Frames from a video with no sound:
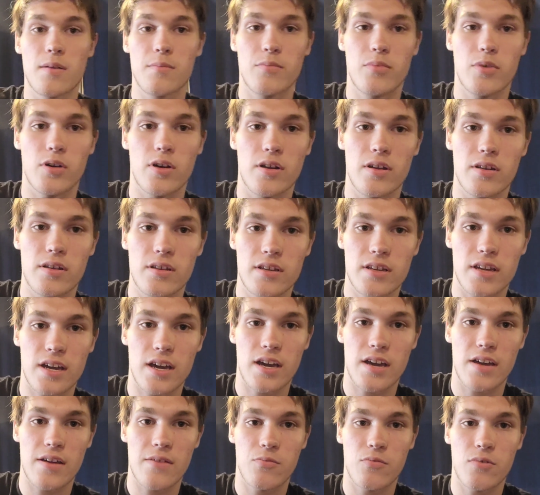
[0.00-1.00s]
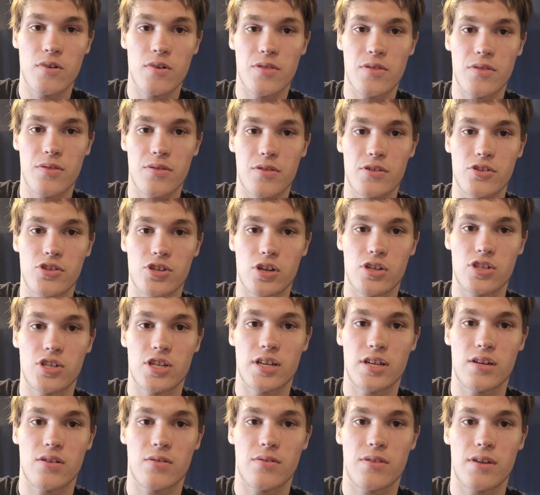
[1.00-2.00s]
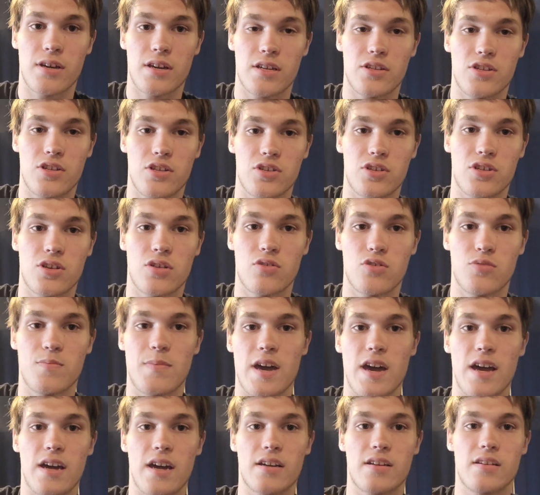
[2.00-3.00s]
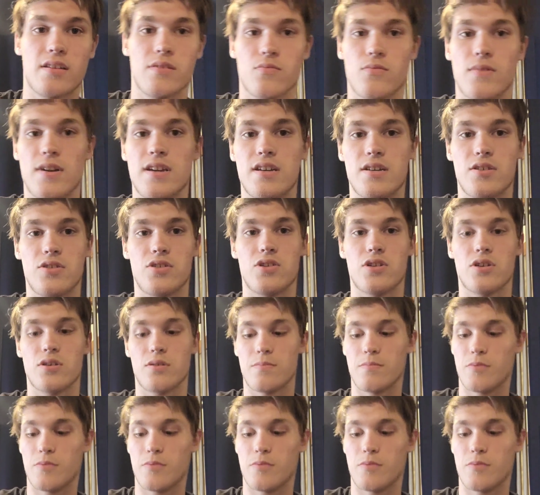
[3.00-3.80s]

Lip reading: But yeah, with the charging handle thing, it just goes back way easier,